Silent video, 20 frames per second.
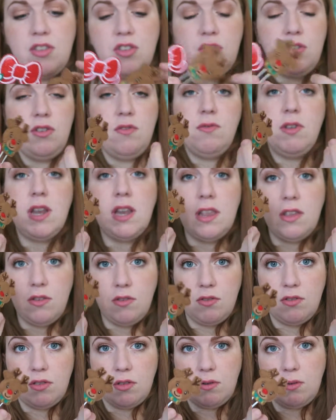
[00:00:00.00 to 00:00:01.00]
You could really
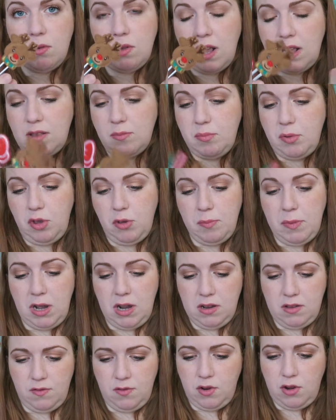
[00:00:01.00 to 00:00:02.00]
use those as
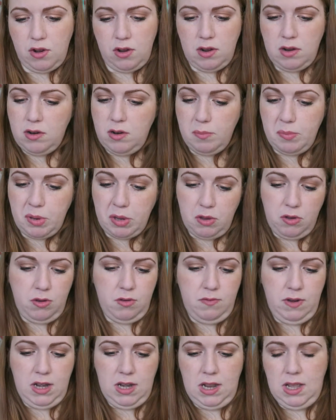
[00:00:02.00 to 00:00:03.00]
bookmarks for a book
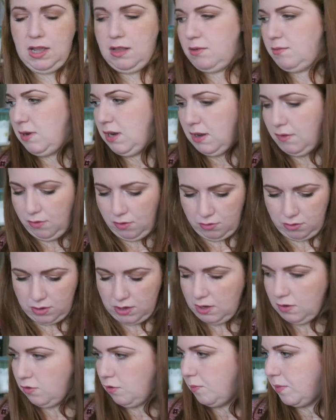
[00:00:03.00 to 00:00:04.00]
you're reading as well if you're
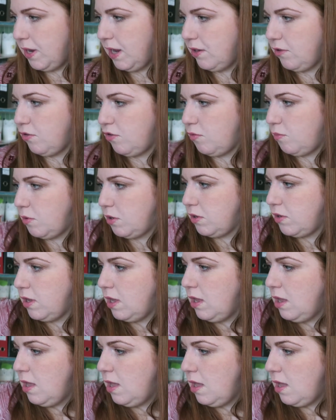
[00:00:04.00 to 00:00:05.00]
not into planners, but
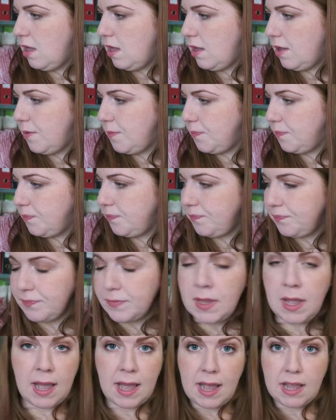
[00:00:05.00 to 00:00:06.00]
I
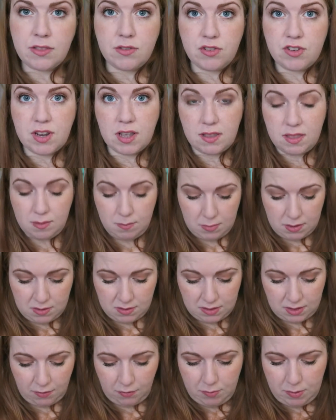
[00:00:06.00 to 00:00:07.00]
had to share them
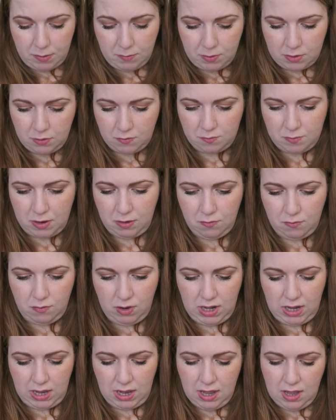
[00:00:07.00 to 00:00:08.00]
because they've been one of my
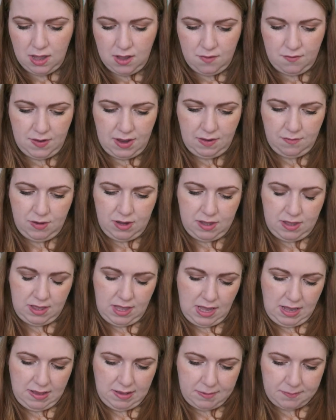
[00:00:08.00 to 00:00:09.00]
really favorite
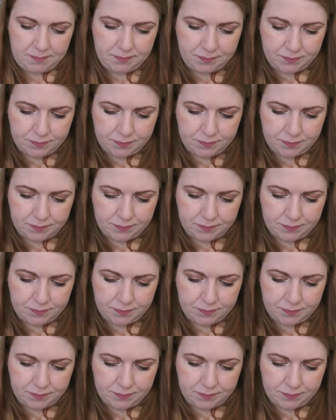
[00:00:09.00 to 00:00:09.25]
things.